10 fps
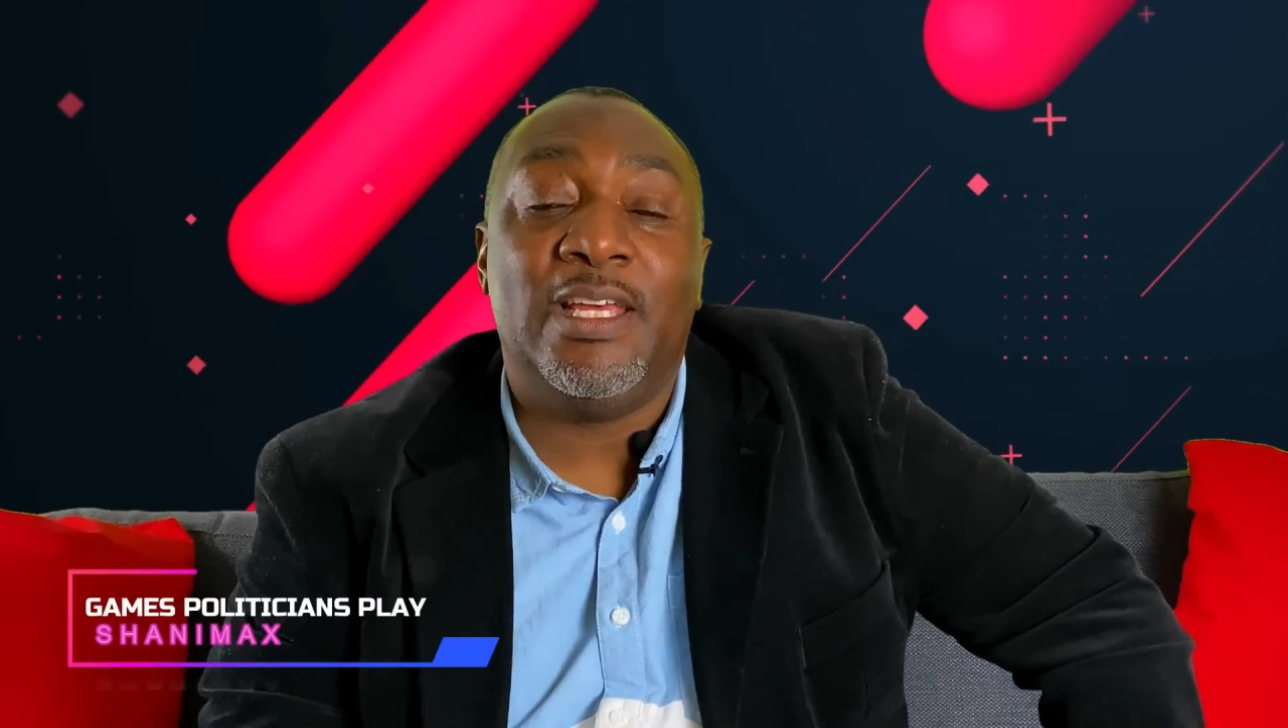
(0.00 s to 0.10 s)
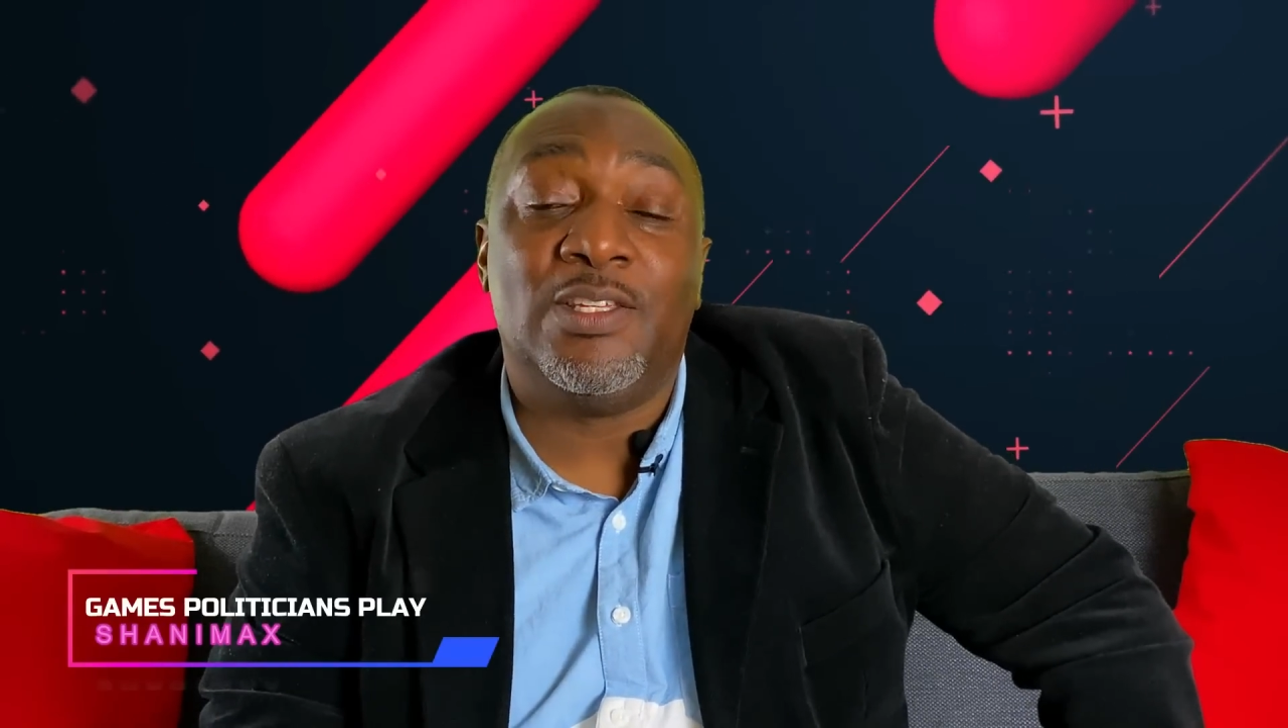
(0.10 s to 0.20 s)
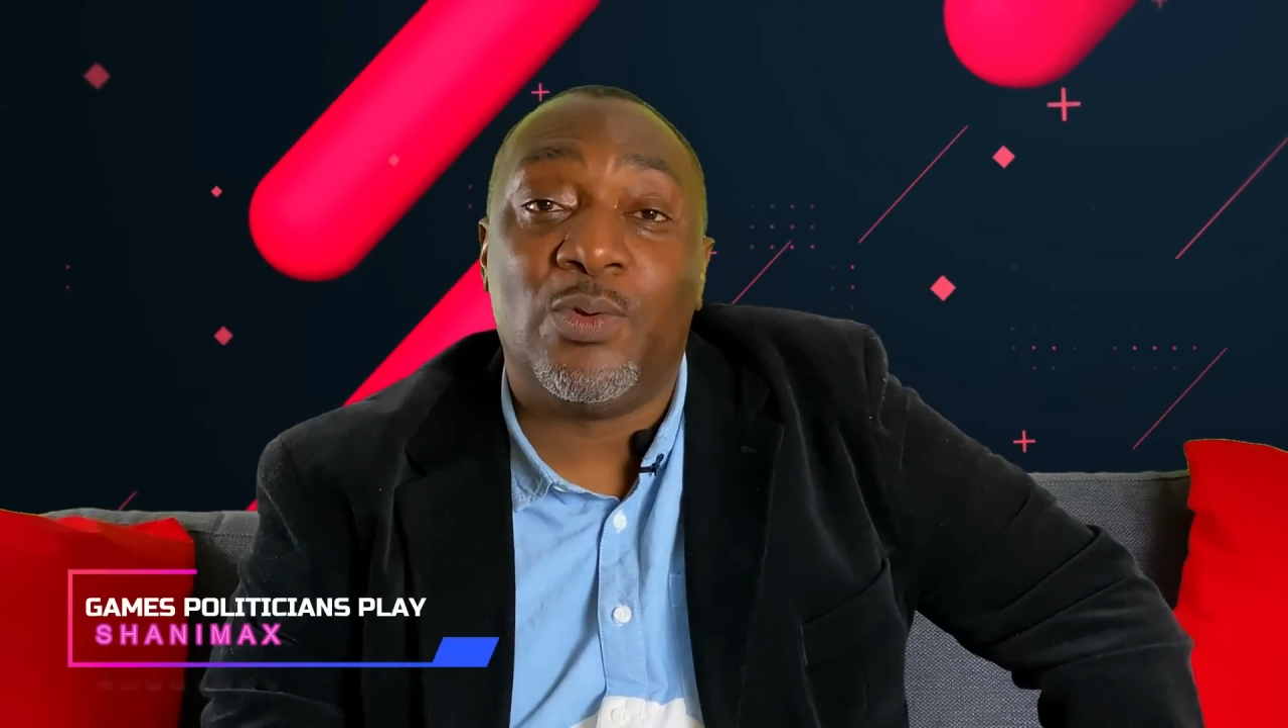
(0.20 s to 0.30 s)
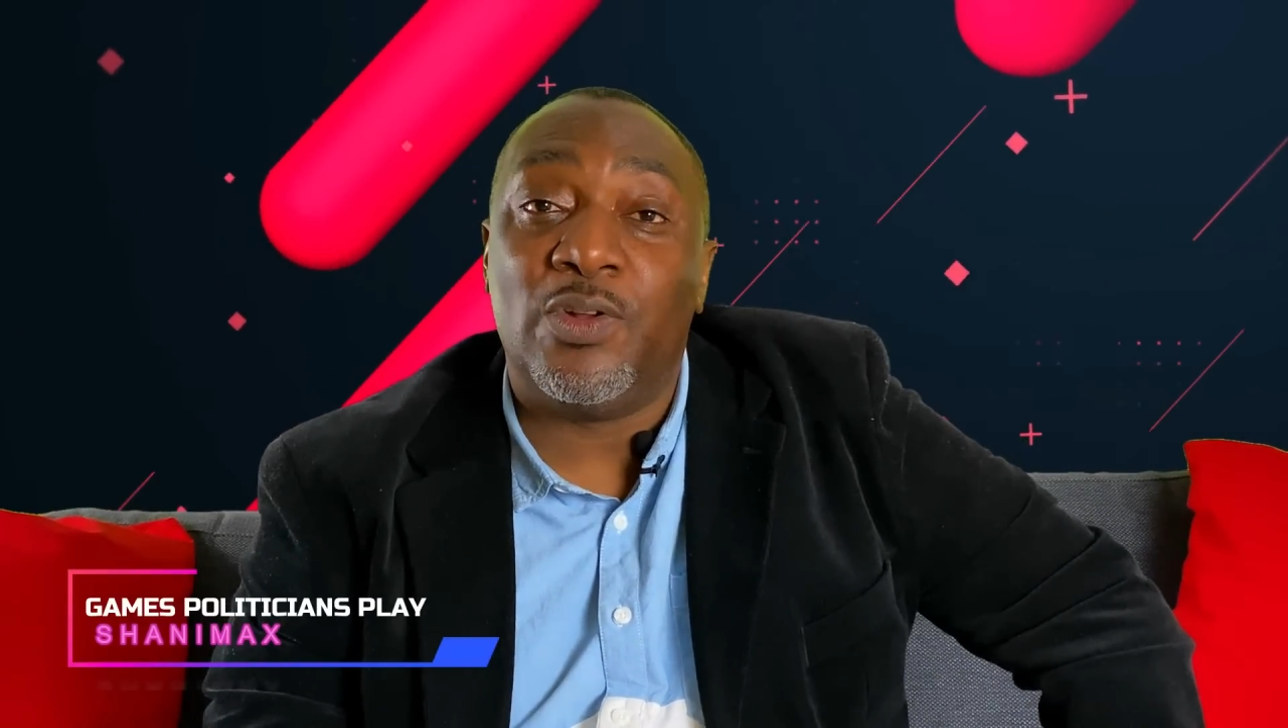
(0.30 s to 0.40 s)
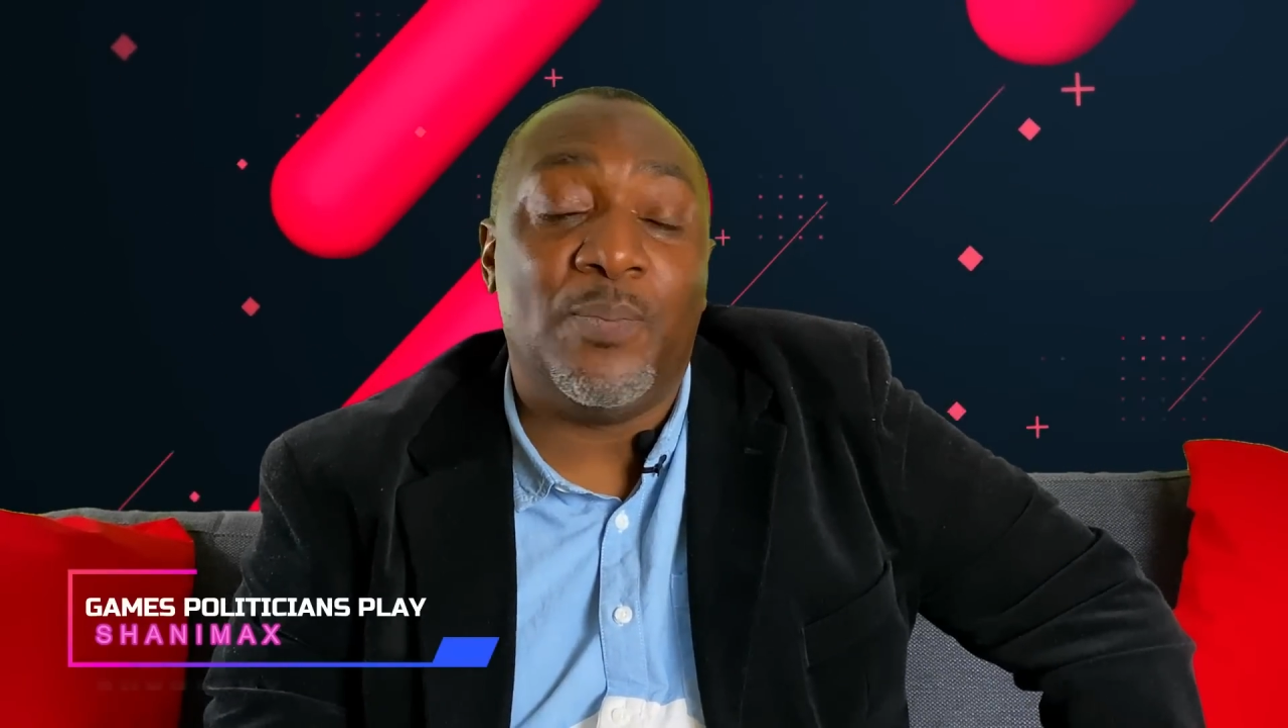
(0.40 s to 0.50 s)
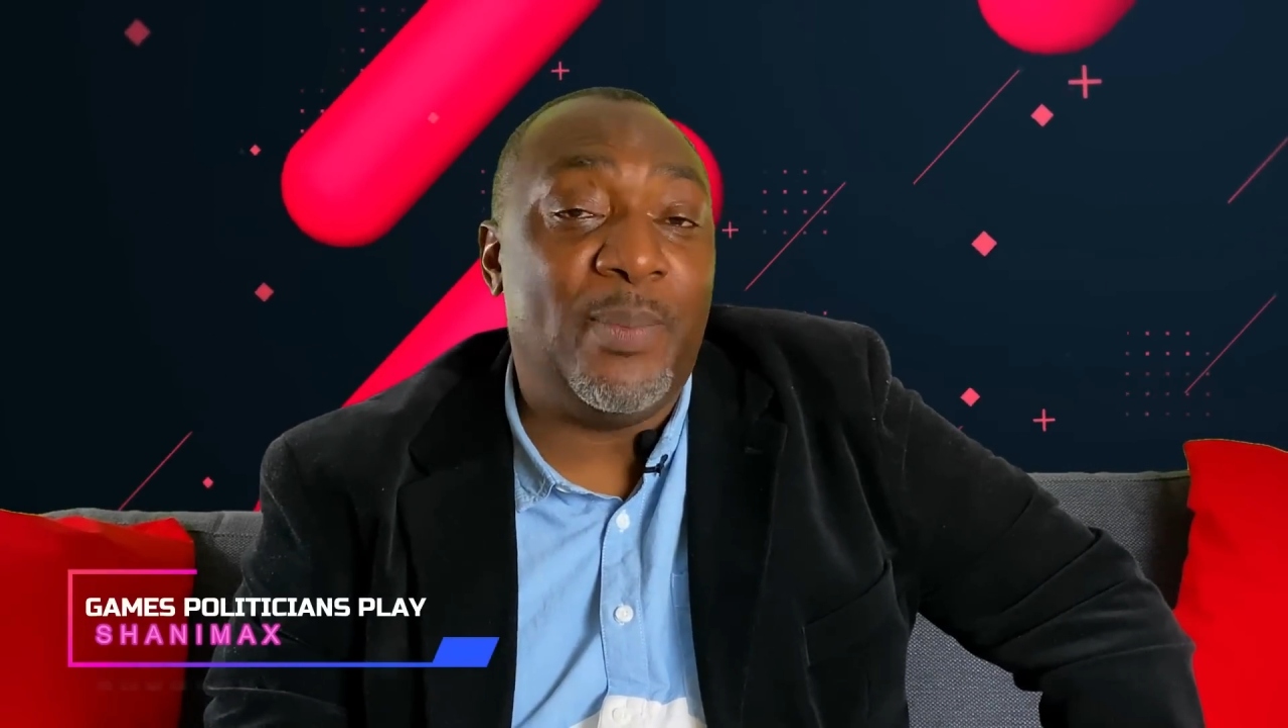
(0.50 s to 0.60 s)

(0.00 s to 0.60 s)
he's gonna